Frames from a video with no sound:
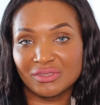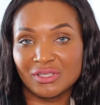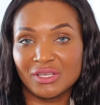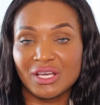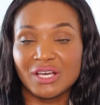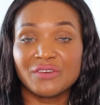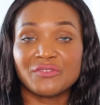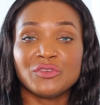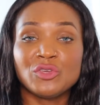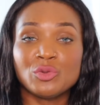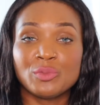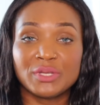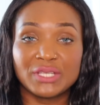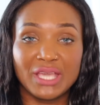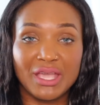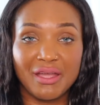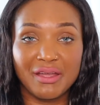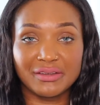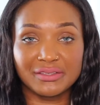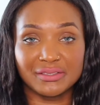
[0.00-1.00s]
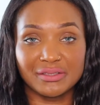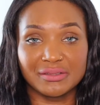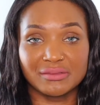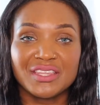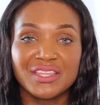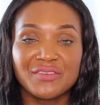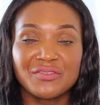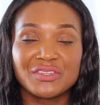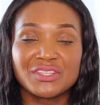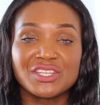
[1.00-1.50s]
of human character.
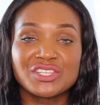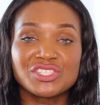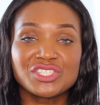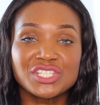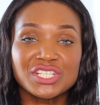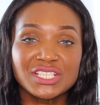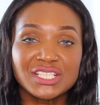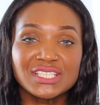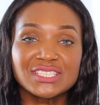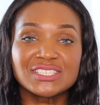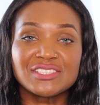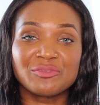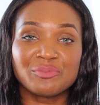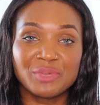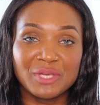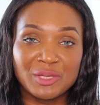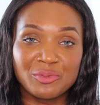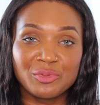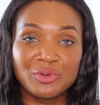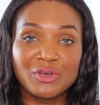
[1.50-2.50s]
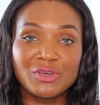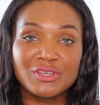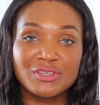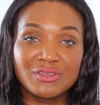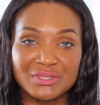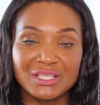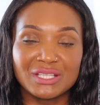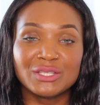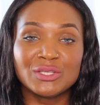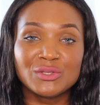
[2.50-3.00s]
Even the chillest of
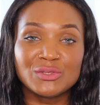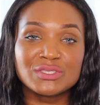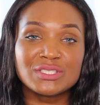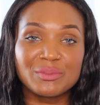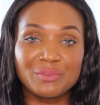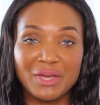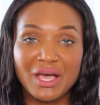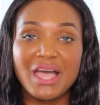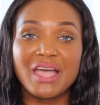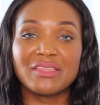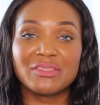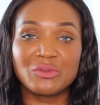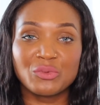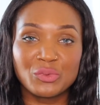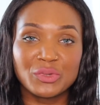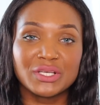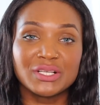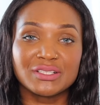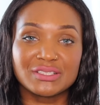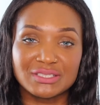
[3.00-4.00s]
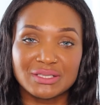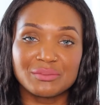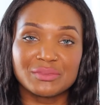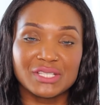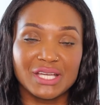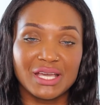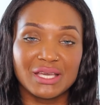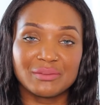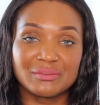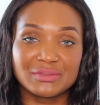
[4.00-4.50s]
people lose it behind the wheel
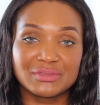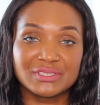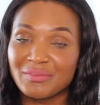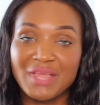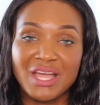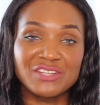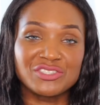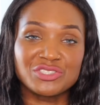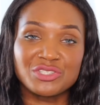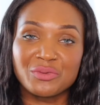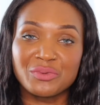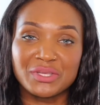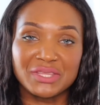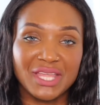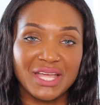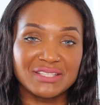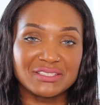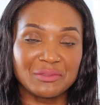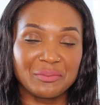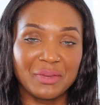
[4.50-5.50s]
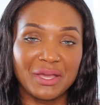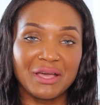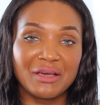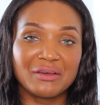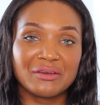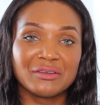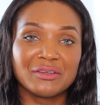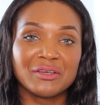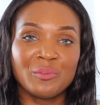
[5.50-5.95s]
sometimes. Not sure what that's about.